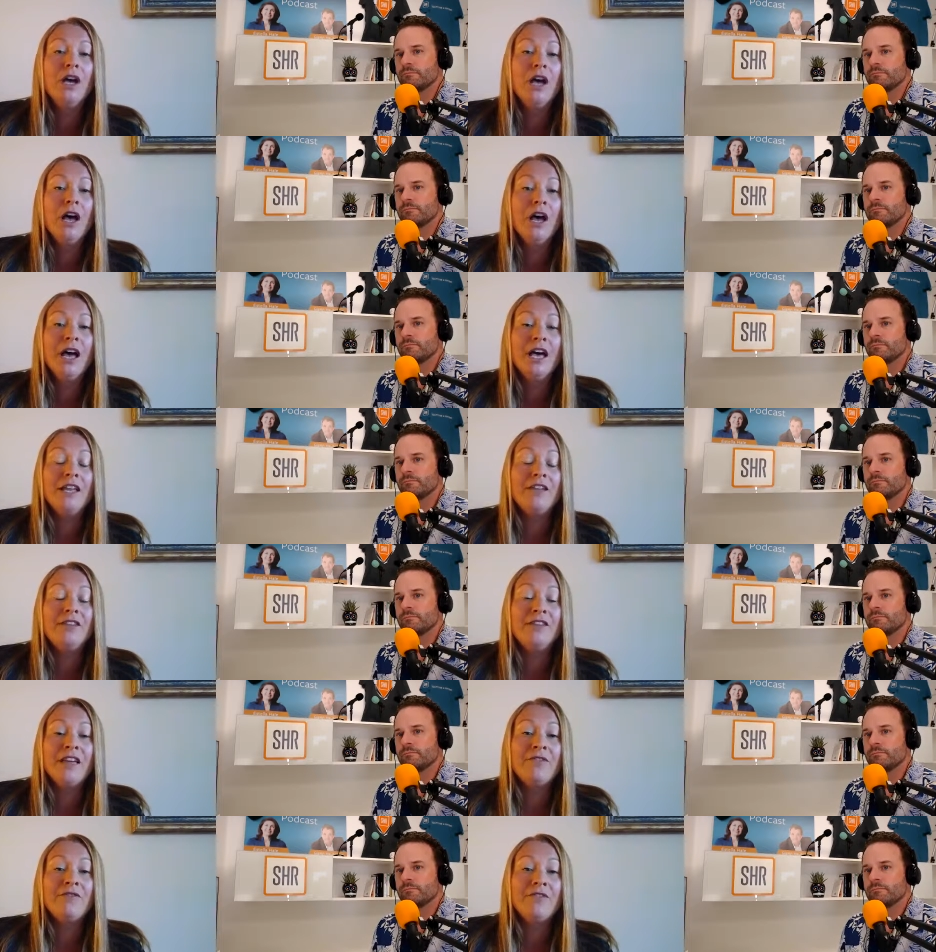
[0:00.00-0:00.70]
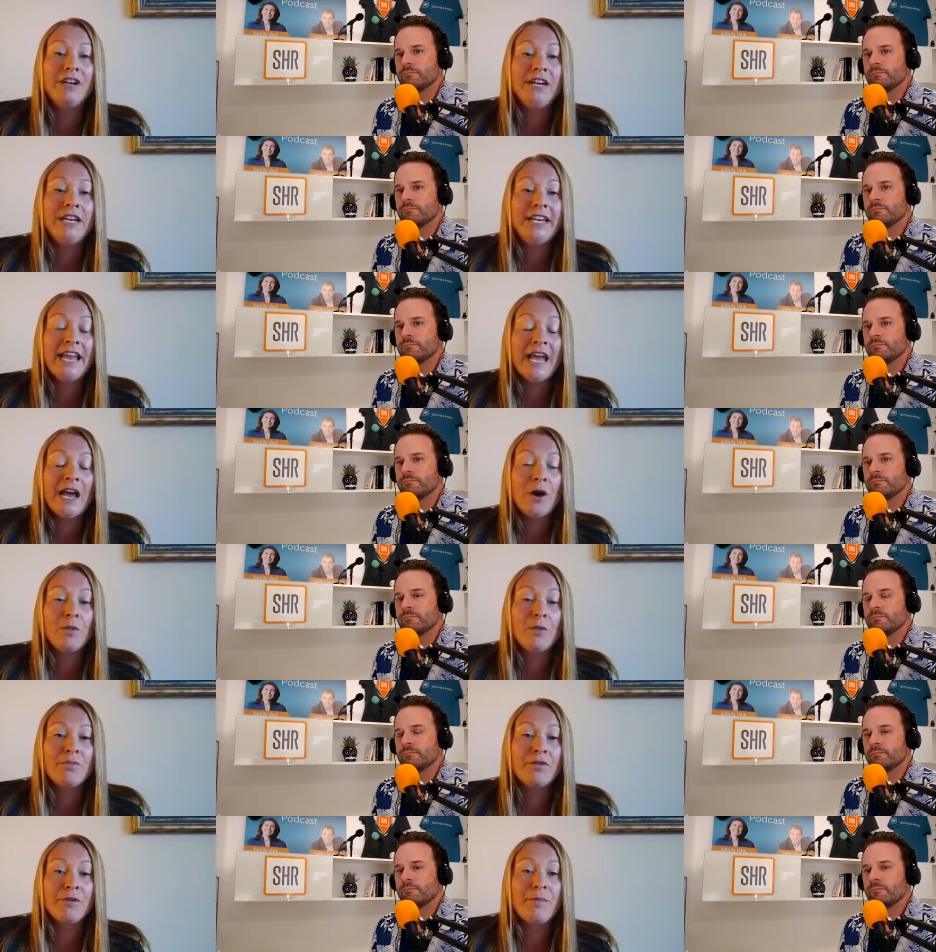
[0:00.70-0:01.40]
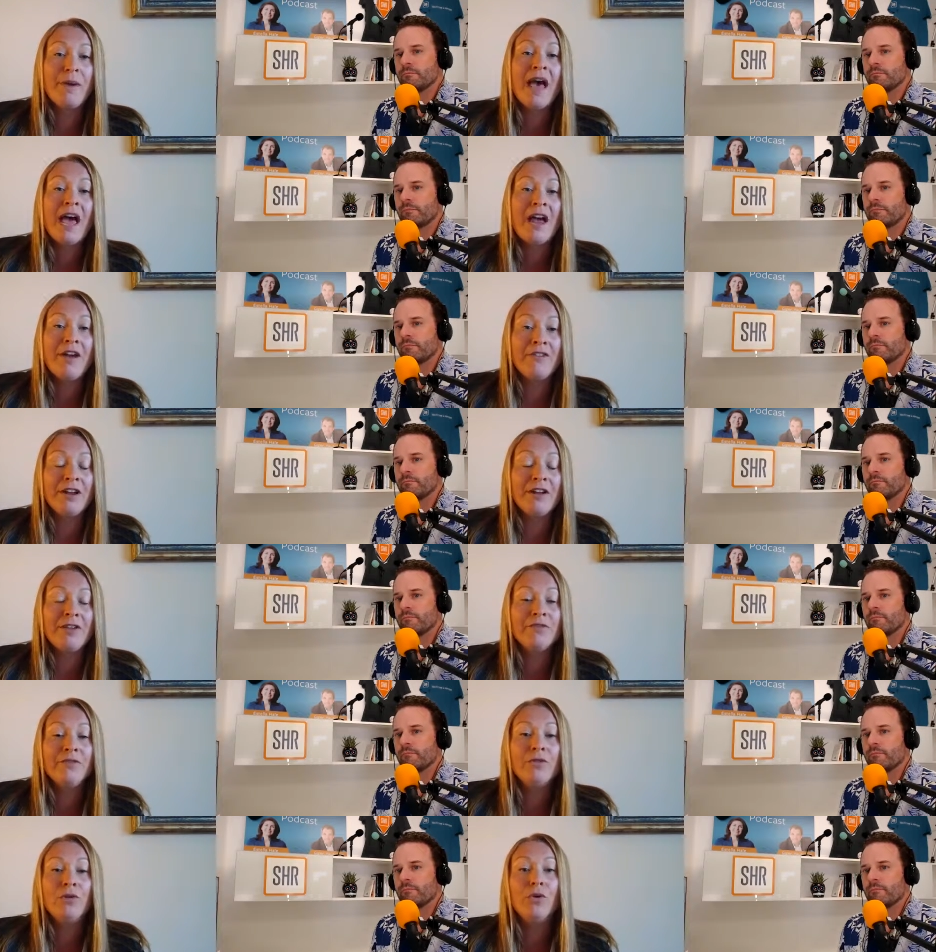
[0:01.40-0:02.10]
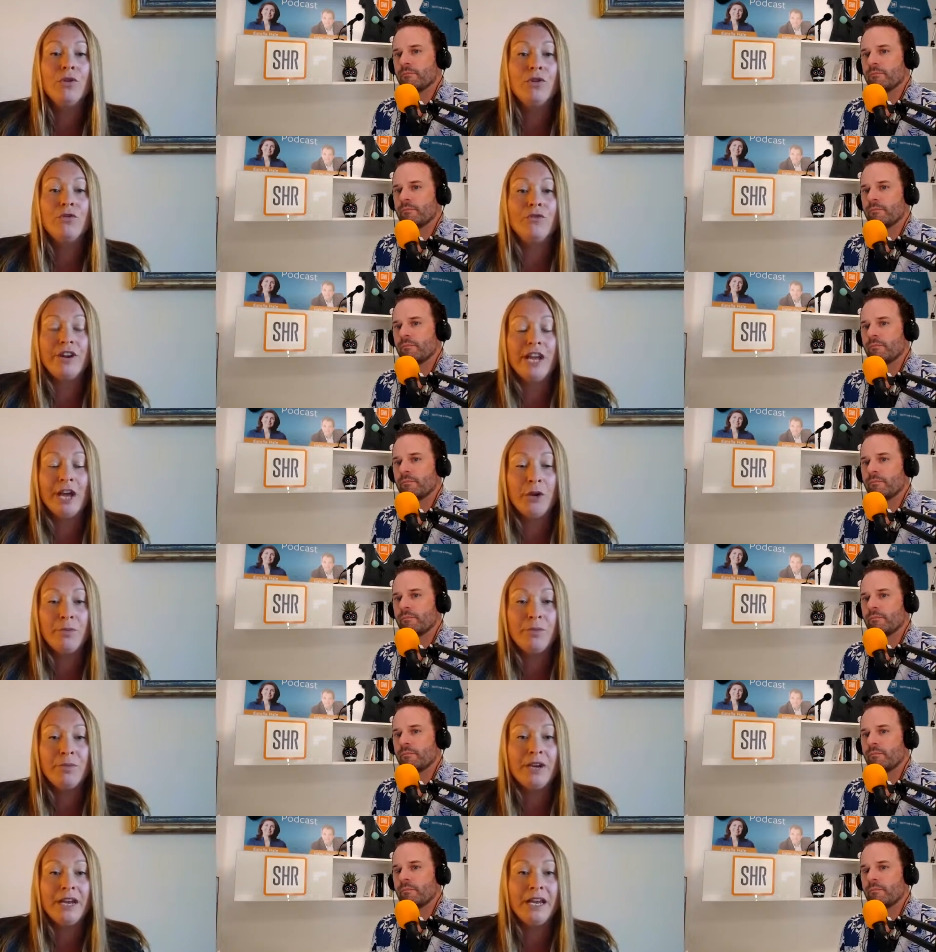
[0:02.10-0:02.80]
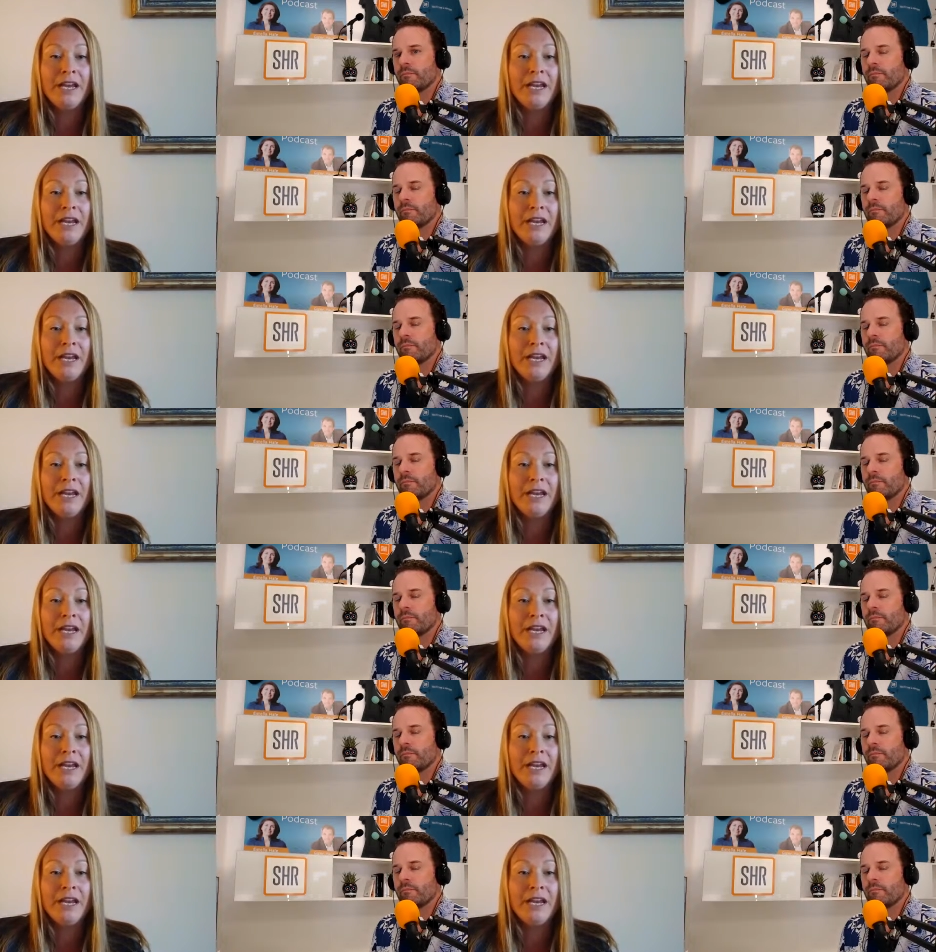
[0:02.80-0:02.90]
Speaker 1: and they're really now preparing for the reopening